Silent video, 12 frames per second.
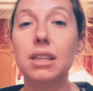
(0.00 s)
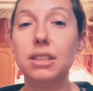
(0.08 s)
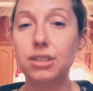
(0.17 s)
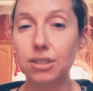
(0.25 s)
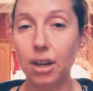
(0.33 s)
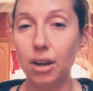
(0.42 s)

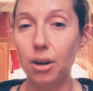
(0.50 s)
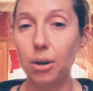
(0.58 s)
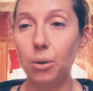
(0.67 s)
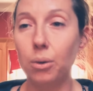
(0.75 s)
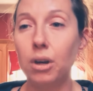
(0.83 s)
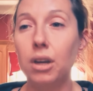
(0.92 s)

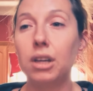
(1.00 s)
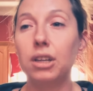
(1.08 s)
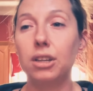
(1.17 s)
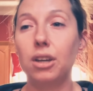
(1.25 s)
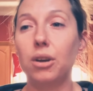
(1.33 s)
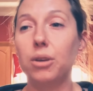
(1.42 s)
So
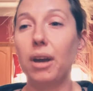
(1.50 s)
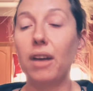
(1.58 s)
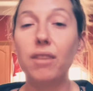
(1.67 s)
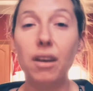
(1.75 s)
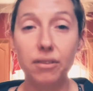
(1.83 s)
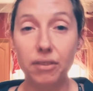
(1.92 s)
you
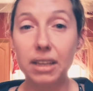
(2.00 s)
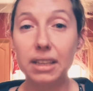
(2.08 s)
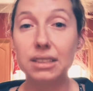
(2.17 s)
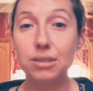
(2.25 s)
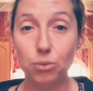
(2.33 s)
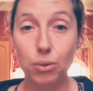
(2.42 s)
have that
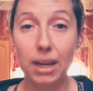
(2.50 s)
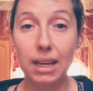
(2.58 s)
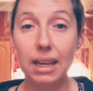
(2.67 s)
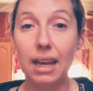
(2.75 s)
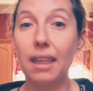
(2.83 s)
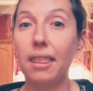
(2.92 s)
fixed
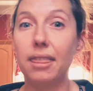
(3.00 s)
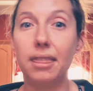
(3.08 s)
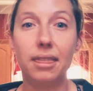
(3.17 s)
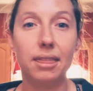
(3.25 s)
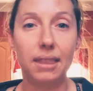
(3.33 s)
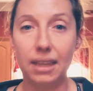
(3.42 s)
rate,
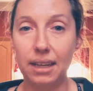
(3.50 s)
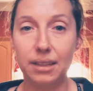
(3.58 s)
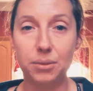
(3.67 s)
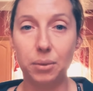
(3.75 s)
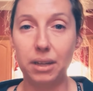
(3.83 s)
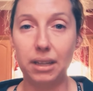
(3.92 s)
and it
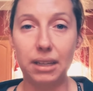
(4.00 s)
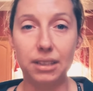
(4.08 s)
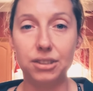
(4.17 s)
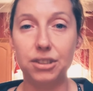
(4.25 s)
is what it is.